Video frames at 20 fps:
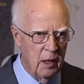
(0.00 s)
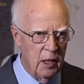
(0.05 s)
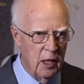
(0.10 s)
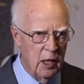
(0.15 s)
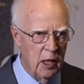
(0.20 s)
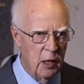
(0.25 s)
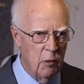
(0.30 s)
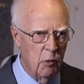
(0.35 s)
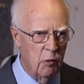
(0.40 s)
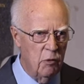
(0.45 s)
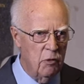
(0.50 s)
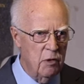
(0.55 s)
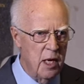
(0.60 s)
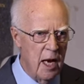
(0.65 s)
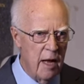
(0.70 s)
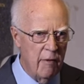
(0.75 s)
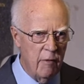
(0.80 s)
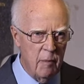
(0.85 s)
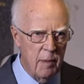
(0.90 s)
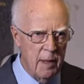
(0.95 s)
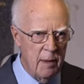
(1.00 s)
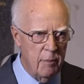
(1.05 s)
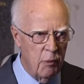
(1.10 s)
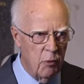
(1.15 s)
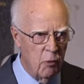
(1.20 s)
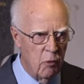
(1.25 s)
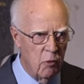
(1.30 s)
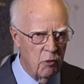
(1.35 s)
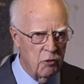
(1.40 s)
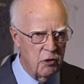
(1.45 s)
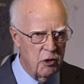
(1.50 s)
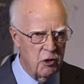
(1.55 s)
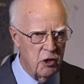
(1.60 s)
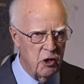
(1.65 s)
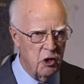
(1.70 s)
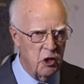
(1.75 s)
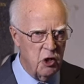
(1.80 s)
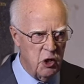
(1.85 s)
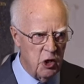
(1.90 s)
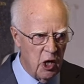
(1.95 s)
you will never be brought to
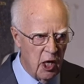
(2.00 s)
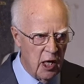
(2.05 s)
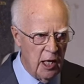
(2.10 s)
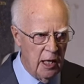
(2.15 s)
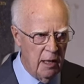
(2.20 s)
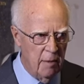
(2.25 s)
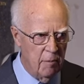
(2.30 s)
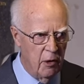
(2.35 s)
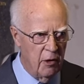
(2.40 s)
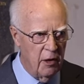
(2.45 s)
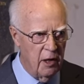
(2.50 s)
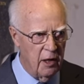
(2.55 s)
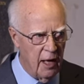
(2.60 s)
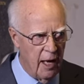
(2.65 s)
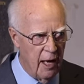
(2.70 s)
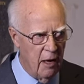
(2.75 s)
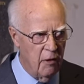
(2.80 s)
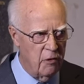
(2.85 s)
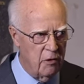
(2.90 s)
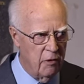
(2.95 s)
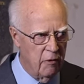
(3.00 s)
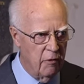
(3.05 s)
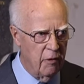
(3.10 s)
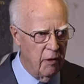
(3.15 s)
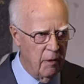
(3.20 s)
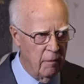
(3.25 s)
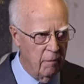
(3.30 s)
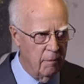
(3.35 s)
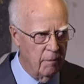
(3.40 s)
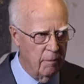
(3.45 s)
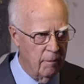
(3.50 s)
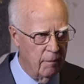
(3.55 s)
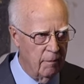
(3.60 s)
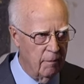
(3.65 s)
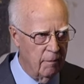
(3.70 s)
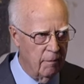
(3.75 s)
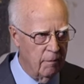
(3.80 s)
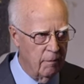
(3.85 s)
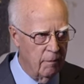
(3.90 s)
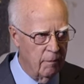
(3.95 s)
shame on account of them.
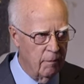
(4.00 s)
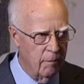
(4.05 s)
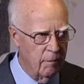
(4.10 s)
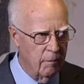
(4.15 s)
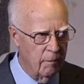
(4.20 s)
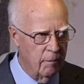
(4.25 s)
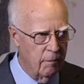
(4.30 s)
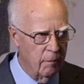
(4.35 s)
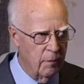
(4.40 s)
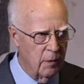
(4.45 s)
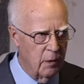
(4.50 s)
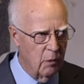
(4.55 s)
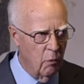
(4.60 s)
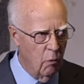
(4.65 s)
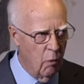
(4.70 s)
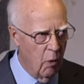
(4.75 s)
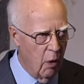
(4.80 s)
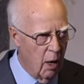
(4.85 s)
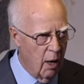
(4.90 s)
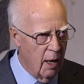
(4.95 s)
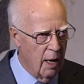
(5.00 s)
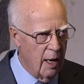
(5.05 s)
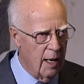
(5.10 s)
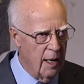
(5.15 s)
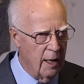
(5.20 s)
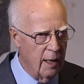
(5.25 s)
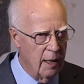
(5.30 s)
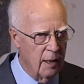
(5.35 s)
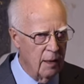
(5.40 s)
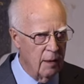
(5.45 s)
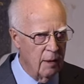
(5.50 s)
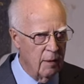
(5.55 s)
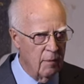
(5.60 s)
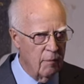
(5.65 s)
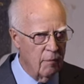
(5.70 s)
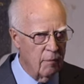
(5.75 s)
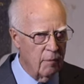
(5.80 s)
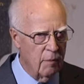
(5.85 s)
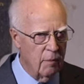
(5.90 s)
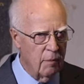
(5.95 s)
Why?
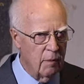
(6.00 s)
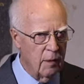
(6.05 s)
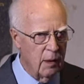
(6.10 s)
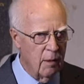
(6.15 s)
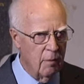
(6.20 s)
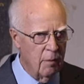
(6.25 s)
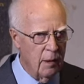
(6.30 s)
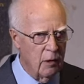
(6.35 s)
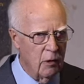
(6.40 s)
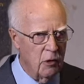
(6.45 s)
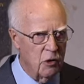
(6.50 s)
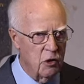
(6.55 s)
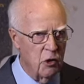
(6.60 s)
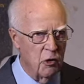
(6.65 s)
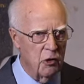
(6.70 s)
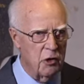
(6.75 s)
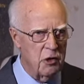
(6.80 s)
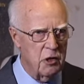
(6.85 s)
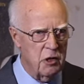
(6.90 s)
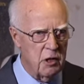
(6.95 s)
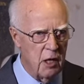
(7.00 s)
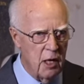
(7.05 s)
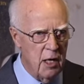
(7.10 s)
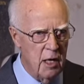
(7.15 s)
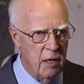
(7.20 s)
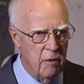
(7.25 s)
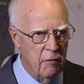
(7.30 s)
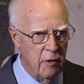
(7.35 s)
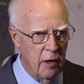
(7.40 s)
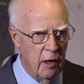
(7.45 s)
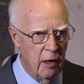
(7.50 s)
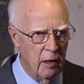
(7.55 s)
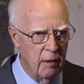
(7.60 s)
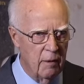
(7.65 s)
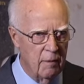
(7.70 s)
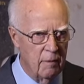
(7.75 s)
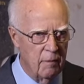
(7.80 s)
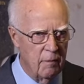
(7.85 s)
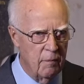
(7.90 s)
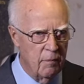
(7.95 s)
Because your Saviour
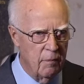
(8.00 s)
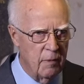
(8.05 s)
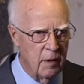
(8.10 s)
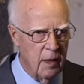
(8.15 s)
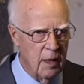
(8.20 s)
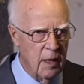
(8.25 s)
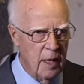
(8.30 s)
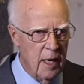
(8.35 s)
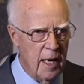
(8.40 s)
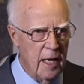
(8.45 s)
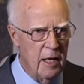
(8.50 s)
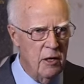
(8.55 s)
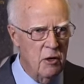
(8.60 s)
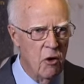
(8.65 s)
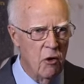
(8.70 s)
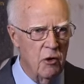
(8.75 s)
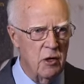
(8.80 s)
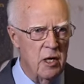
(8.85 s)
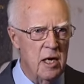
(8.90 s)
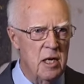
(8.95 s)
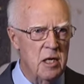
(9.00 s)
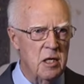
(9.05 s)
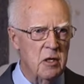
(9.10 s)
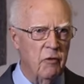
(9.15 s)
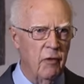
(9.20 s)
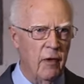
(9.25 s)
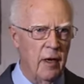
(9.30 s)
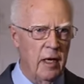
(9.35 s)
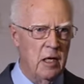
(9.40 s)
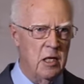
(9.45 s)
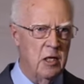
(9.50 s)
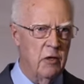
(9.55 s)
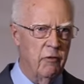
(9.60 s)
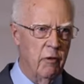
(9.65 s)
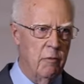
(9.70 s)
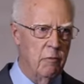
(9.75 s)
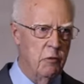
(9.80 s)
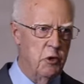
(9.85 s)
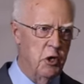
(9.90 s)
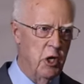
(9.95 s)
hid not his face
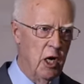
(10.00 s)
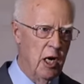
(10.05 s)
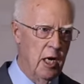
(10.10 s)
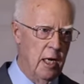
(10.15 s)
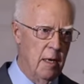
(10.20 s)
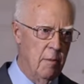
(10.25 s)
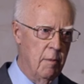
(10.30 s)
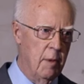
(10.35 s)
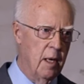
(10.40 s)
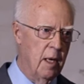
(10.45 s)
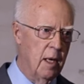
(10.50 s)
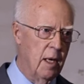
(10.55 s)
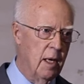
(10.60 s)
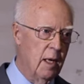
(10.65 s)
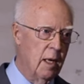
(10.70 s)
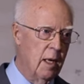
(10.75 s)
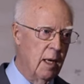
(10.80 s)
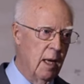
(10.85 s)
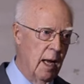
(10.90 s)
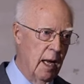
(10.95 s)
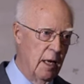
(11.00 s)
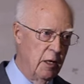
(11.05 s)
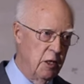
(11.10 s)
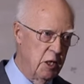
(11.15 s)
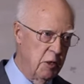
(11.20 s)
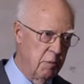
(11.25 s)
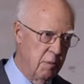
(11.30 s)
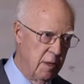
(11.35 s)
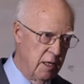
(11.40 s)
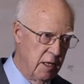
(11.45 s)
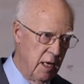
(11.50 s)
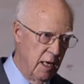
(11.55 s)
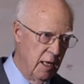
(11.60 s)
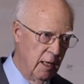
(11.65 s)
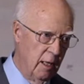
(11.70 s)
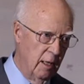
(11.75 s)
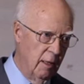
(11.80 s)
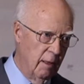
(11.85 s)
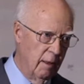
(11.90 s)
from shame and spitting